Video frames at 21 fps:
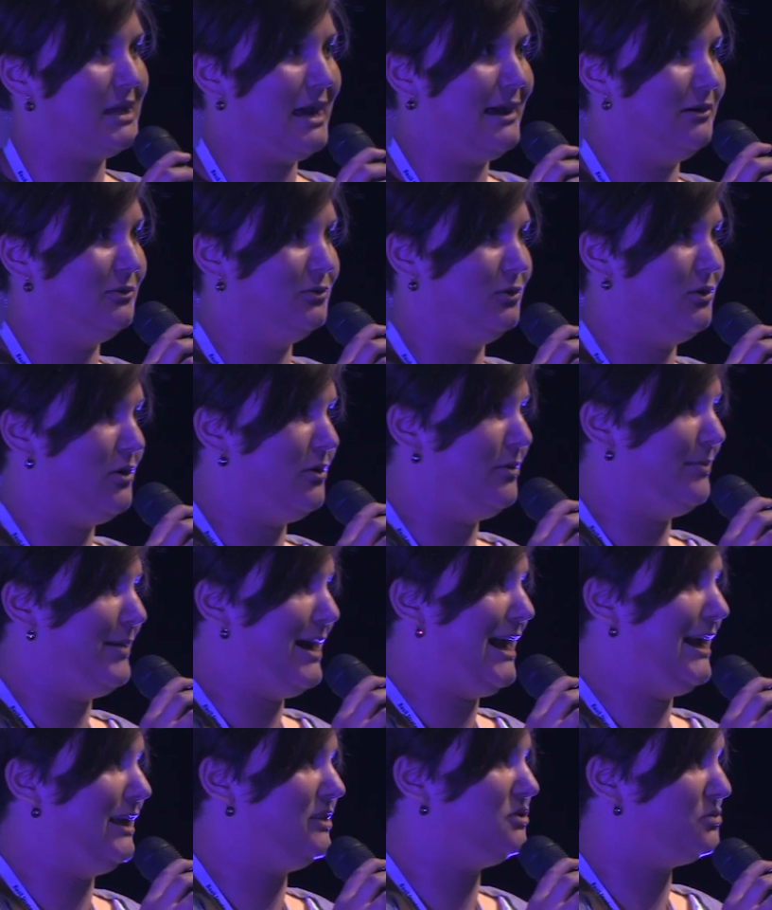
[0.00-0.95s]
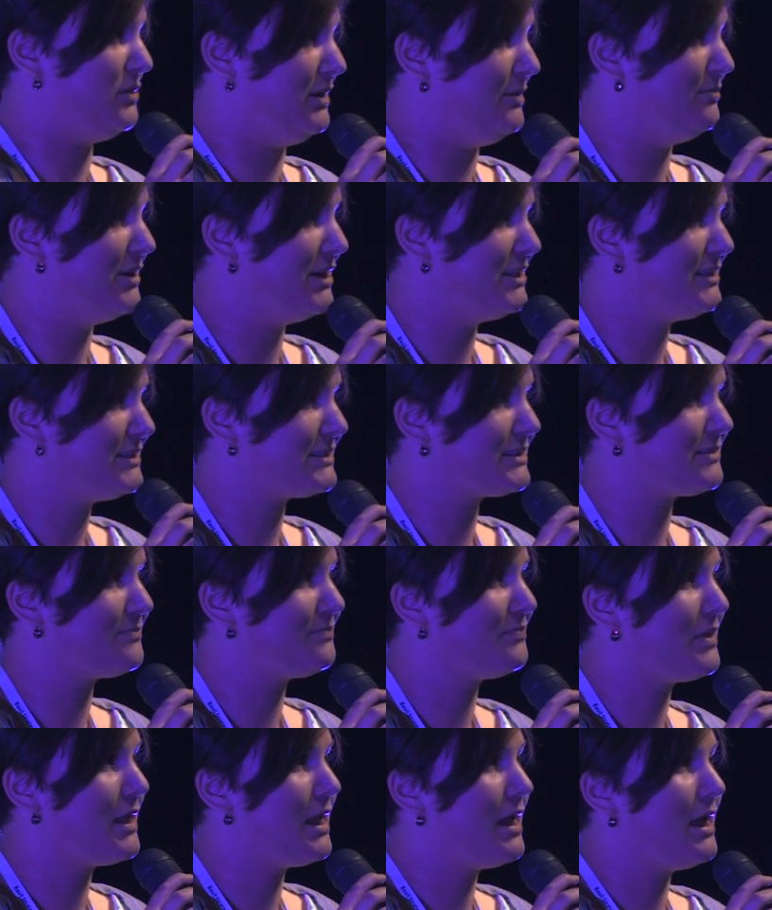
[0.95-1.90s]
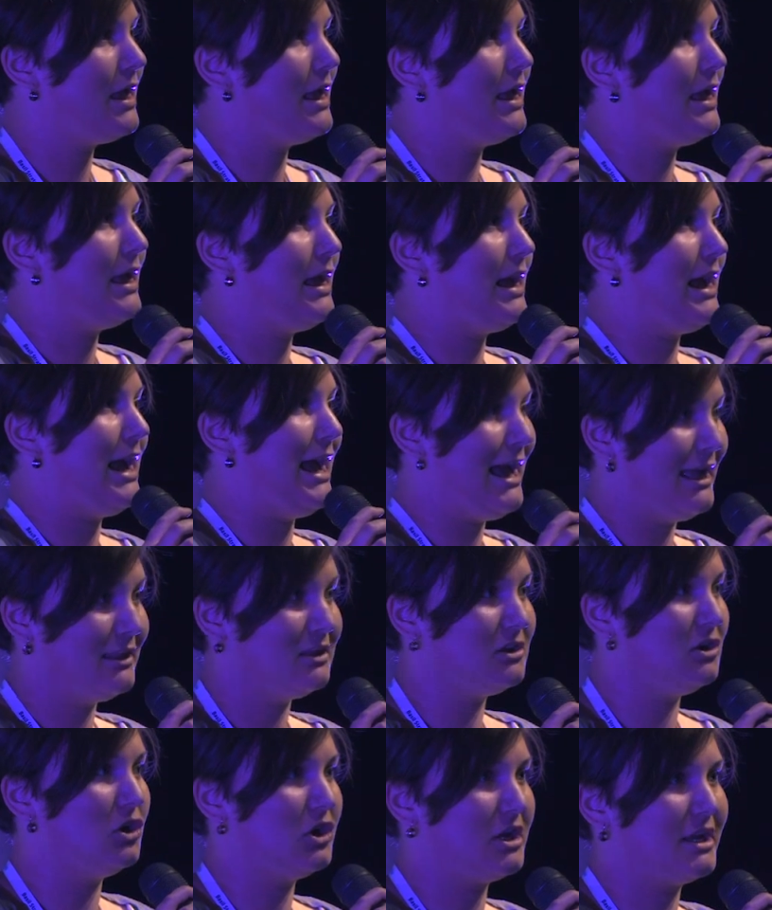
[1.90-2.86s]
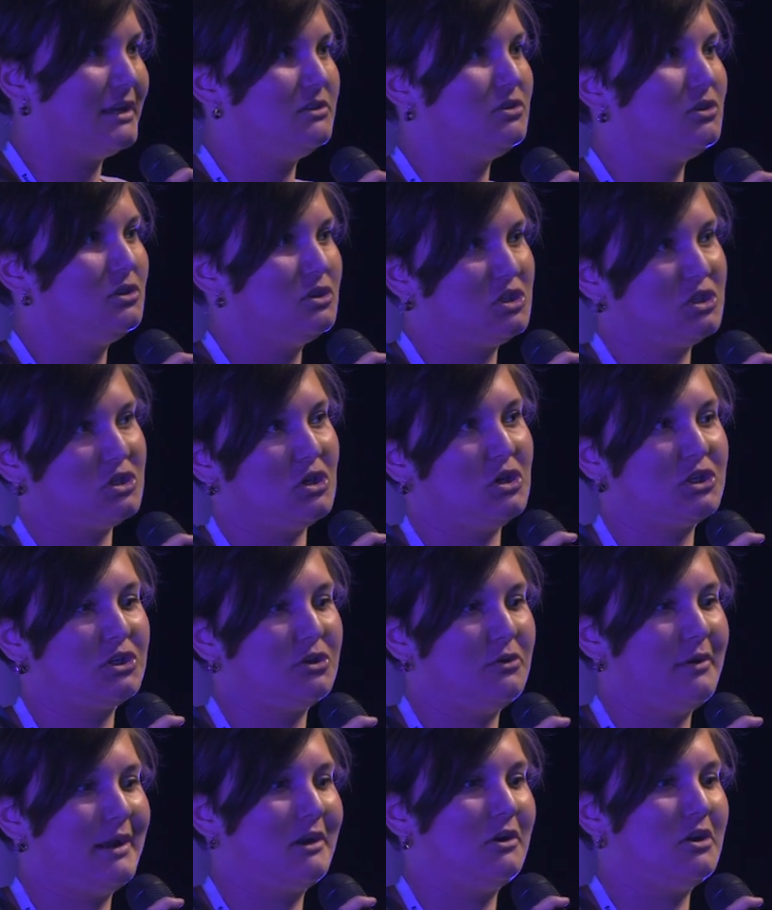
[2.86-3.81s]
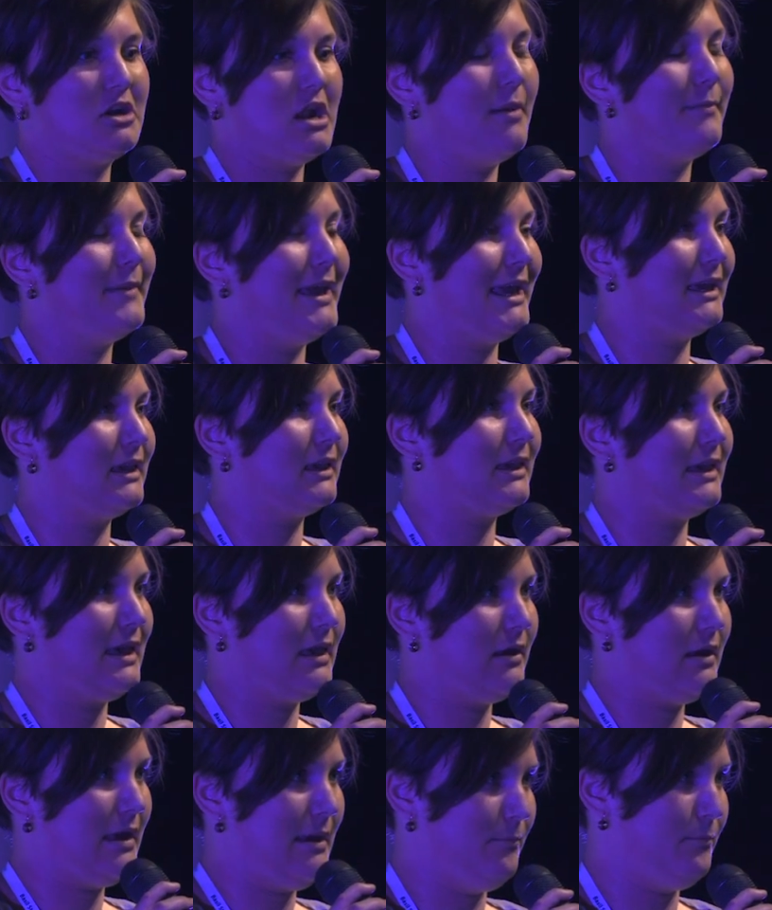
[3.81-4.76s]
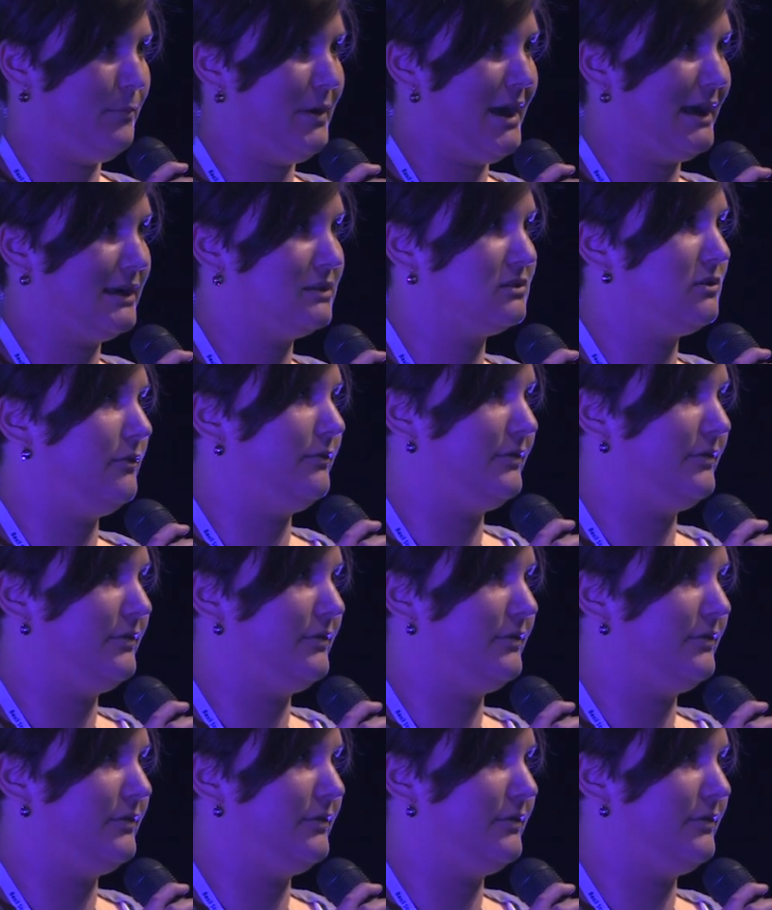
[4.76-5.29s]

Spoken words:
down all my treatments. I had a look into the socioeconomic impact